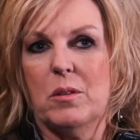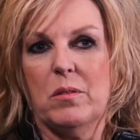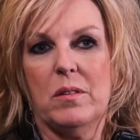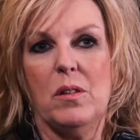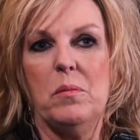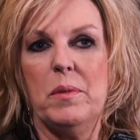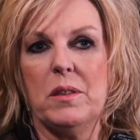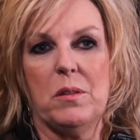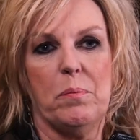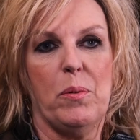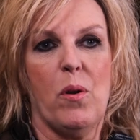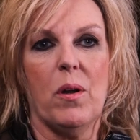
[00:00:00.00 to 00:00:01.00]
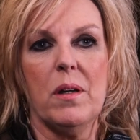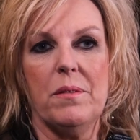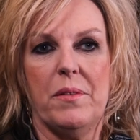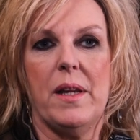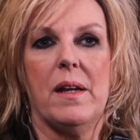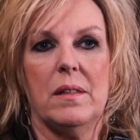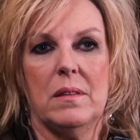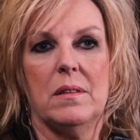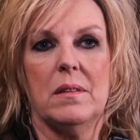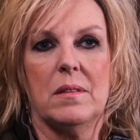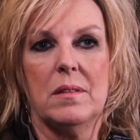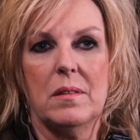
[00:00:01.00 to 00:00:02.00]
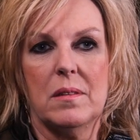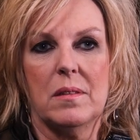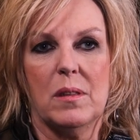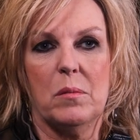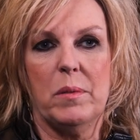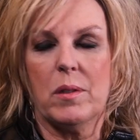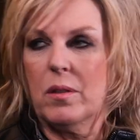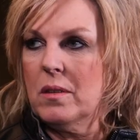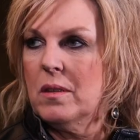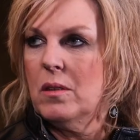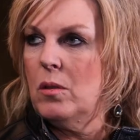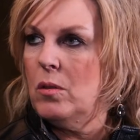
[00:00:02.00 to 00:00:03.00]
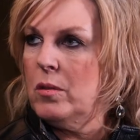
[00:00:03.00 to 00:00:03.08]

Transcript: There's so much a part of that in American